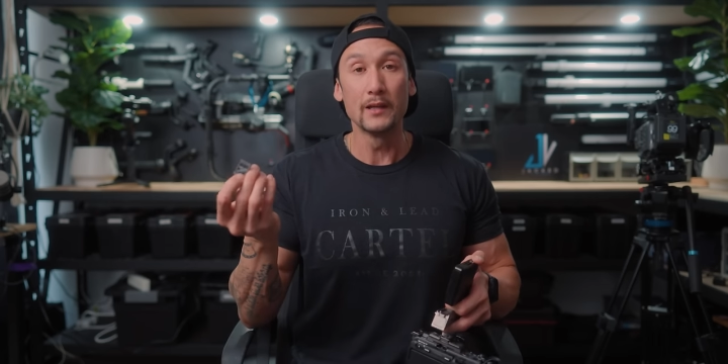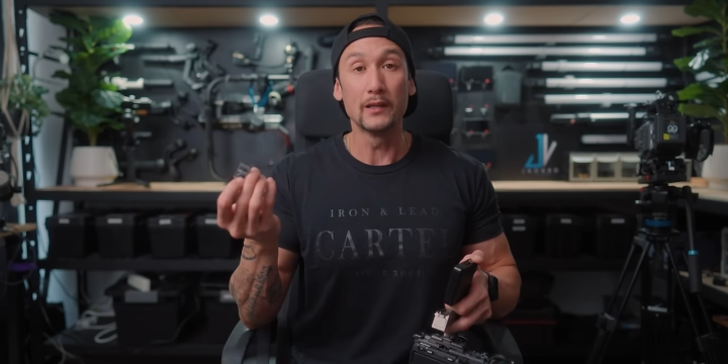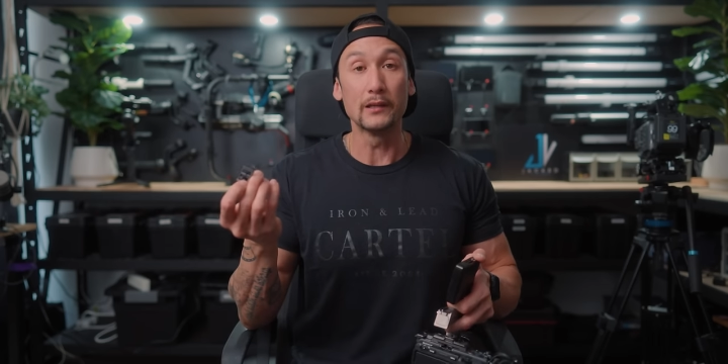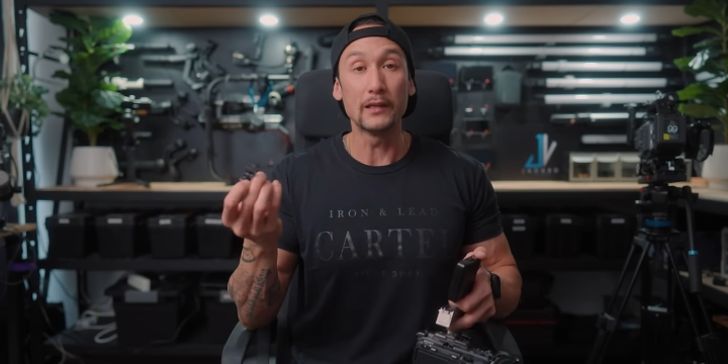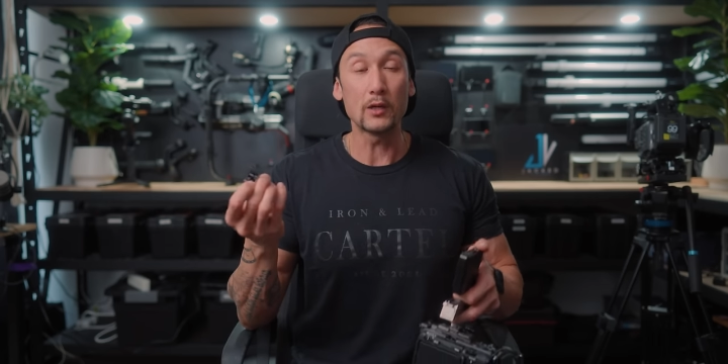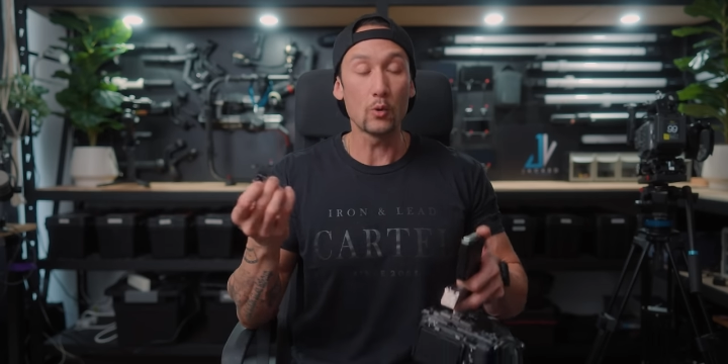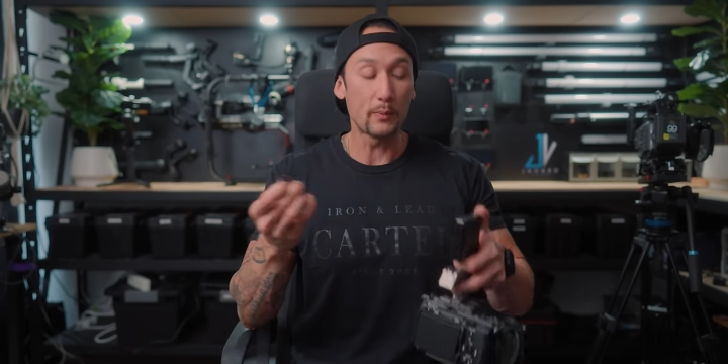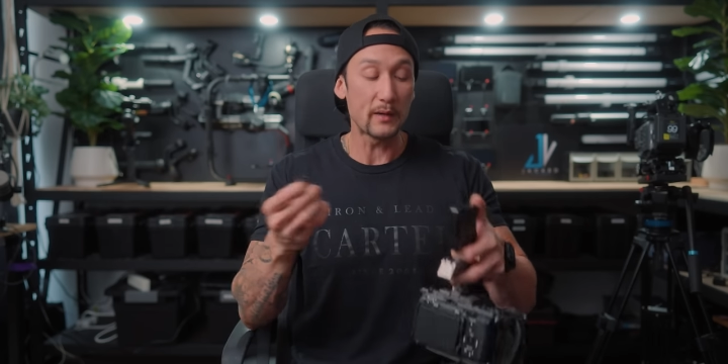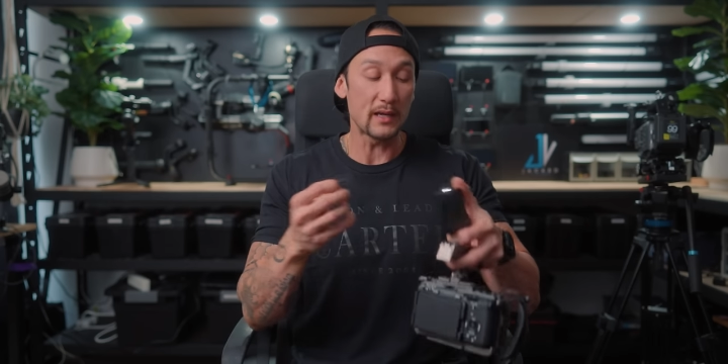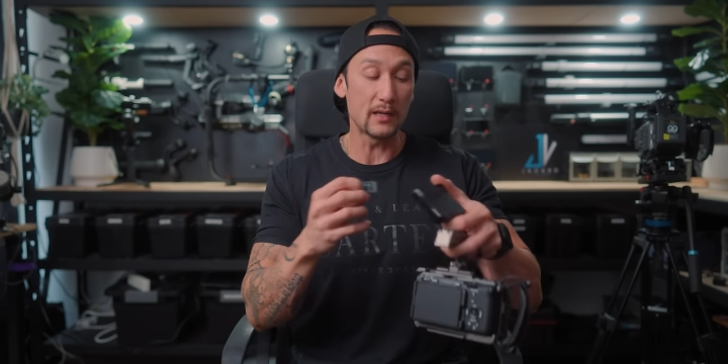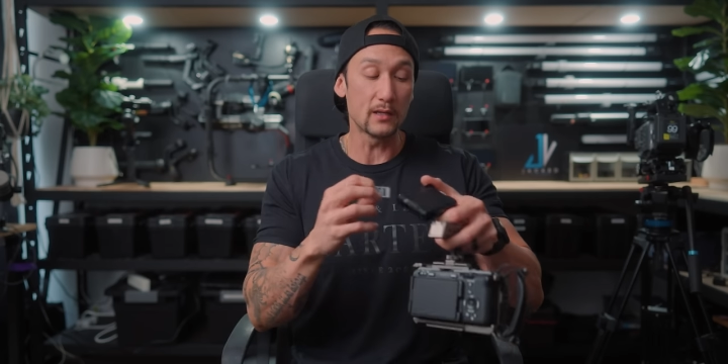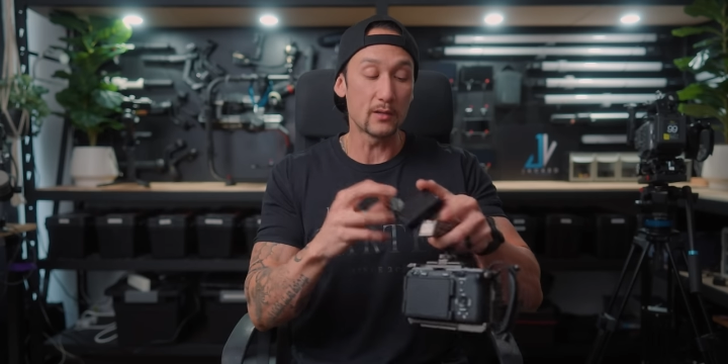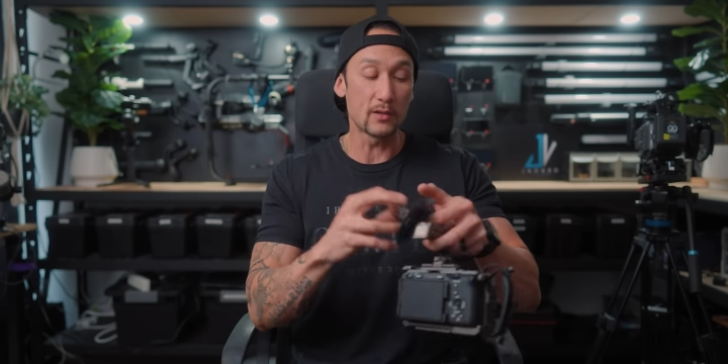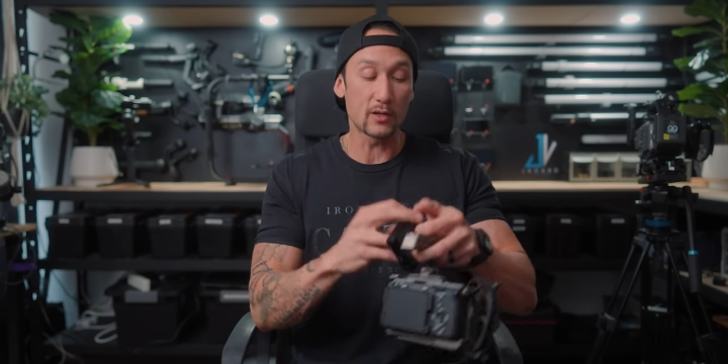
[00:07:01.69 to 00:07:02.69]
The link will be
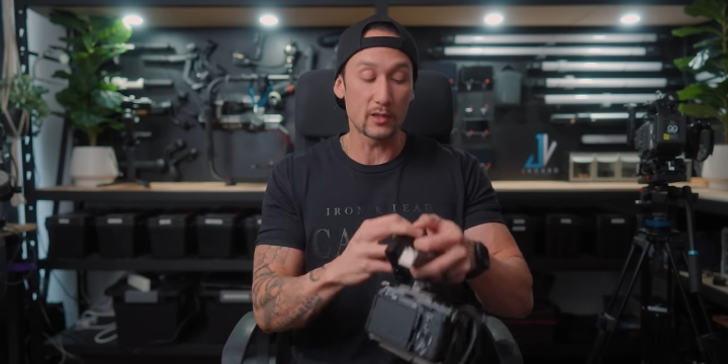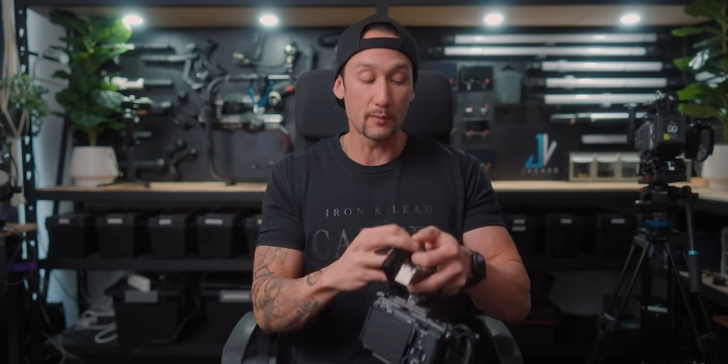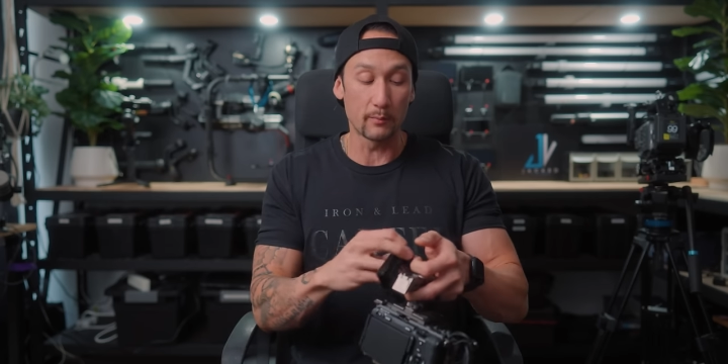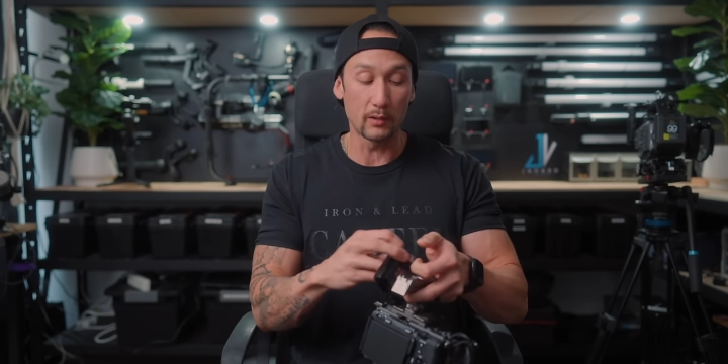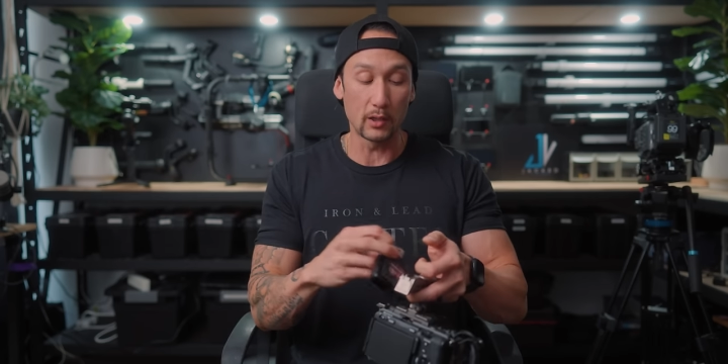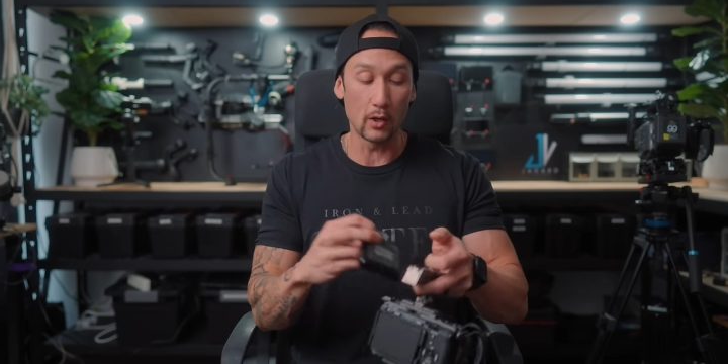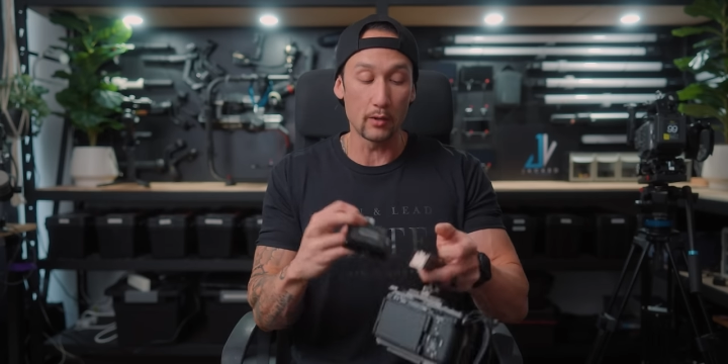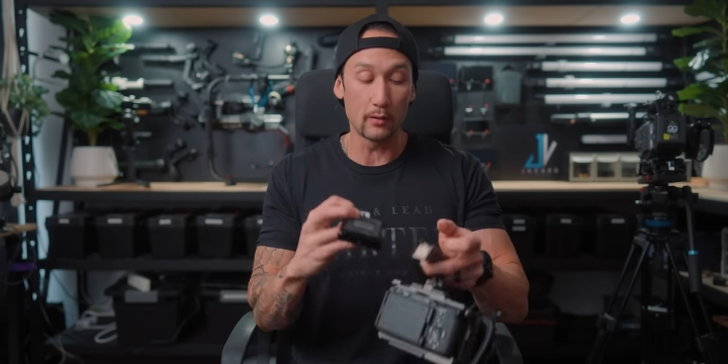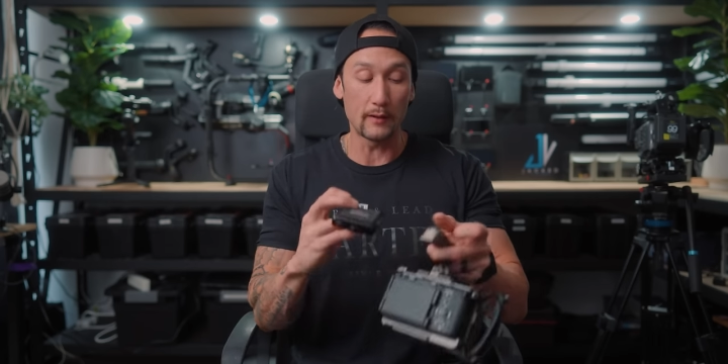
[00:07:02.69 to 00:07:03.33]
in the description below